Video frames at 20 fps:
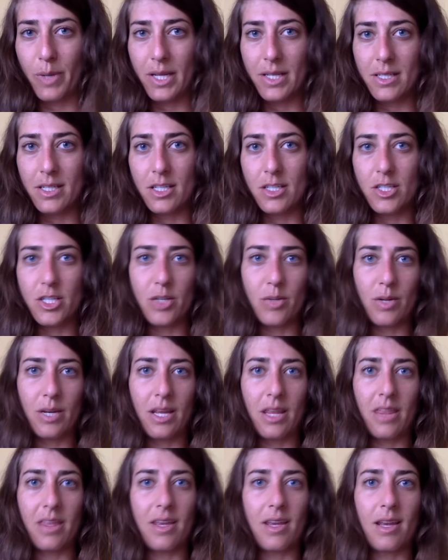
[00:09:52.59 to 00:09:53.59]
It didn't do
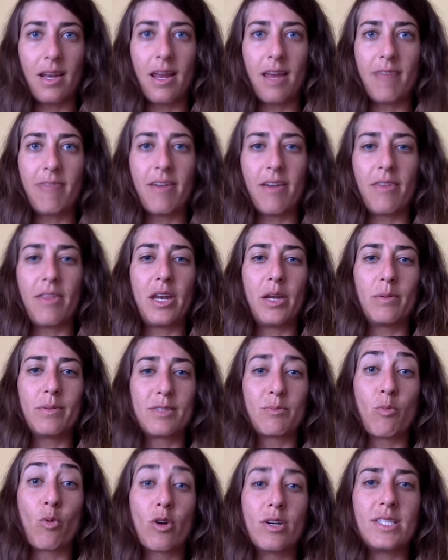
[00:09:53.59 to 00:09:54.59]
anything, and I found that it
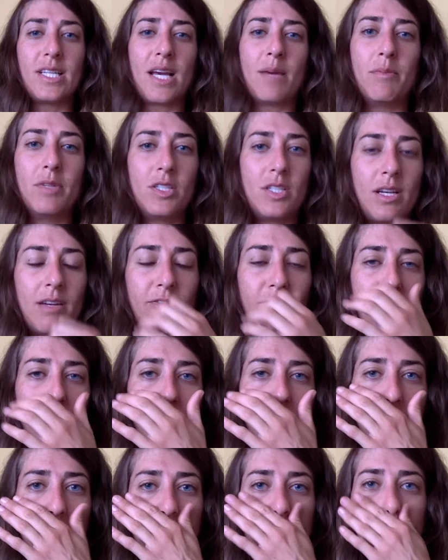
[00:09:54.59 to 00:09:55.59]
was more damaging for
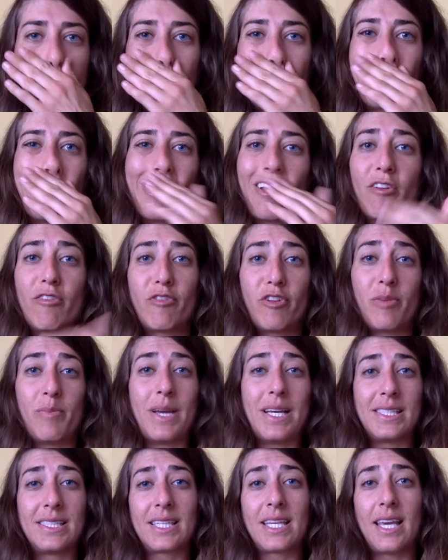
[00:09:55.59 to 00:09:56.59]

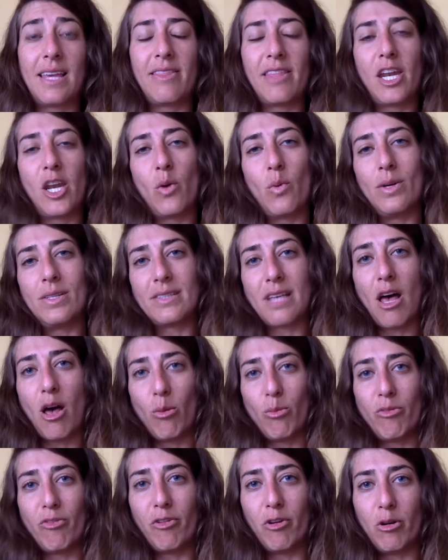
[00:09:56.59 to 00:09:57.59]
my skin than it was
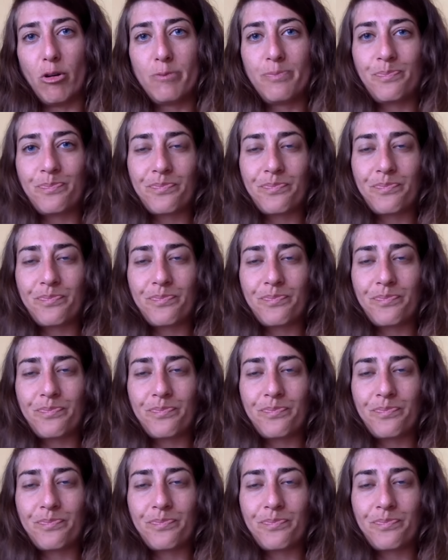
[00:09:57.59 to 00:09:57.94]
helpful.